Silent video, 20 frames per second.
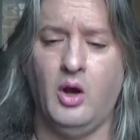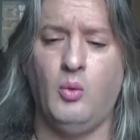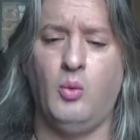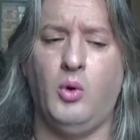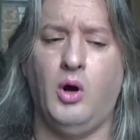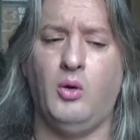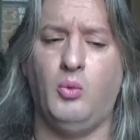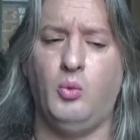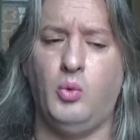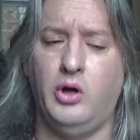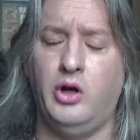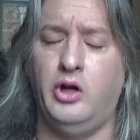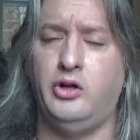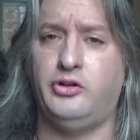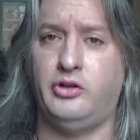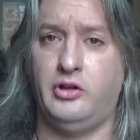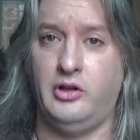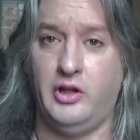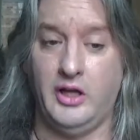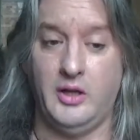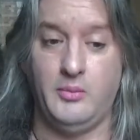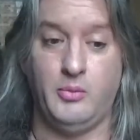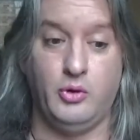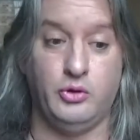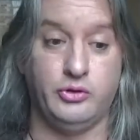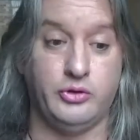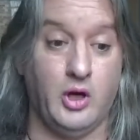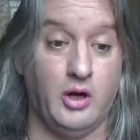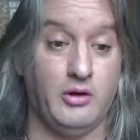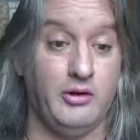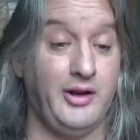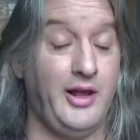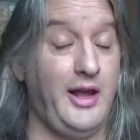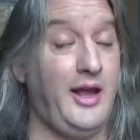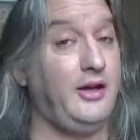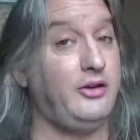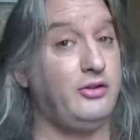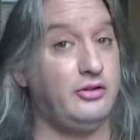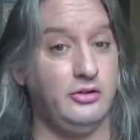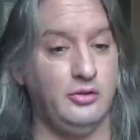While words and labels are an
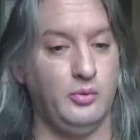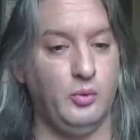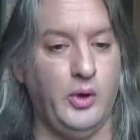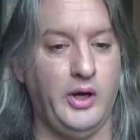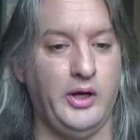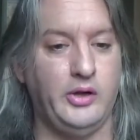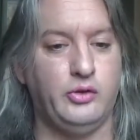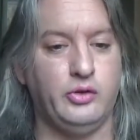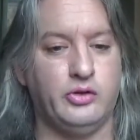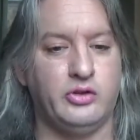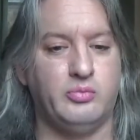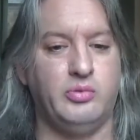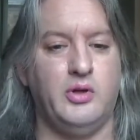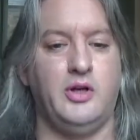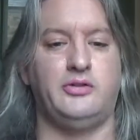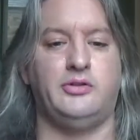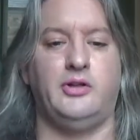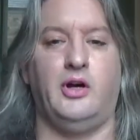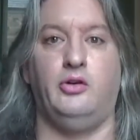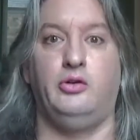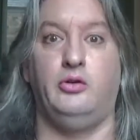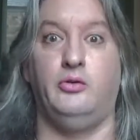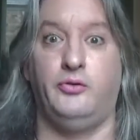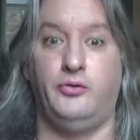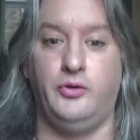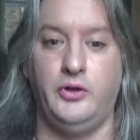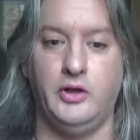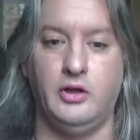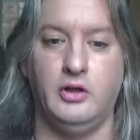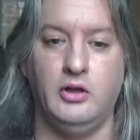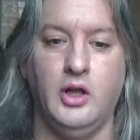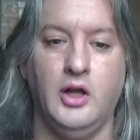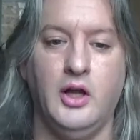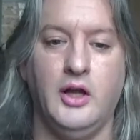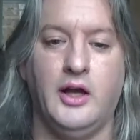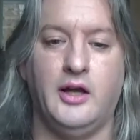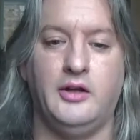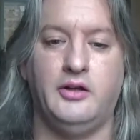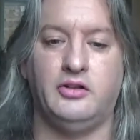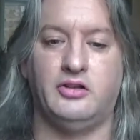excellent way to express how you feel
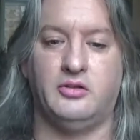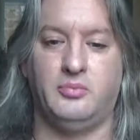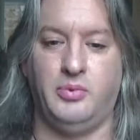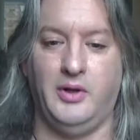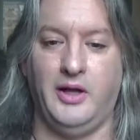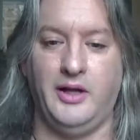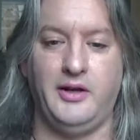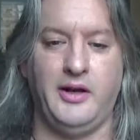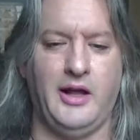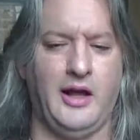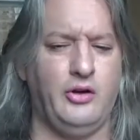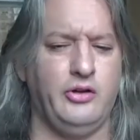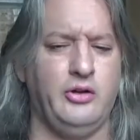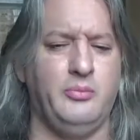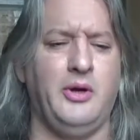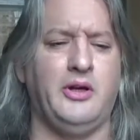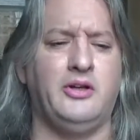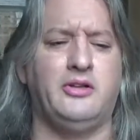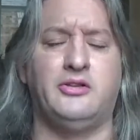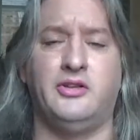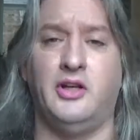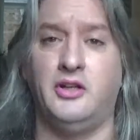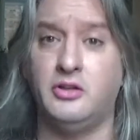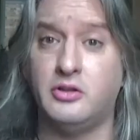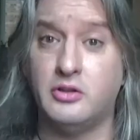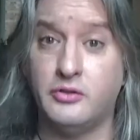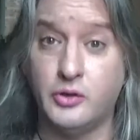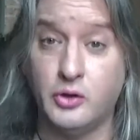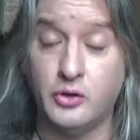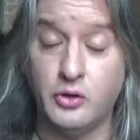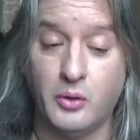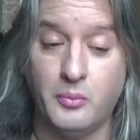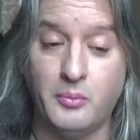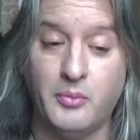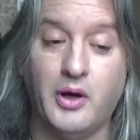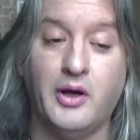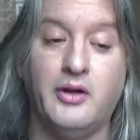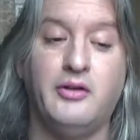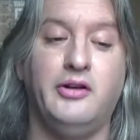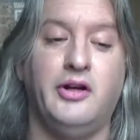and explain how you make sense of your
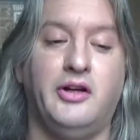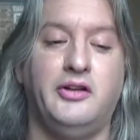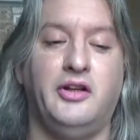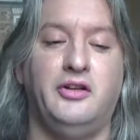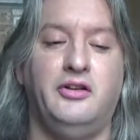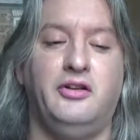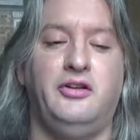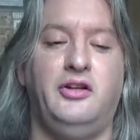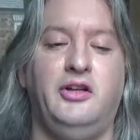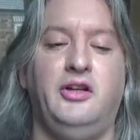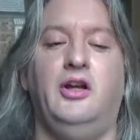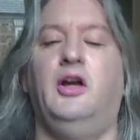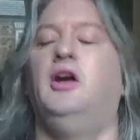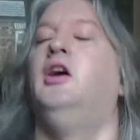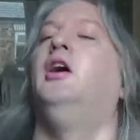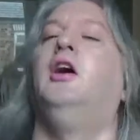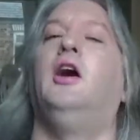non-binary identity,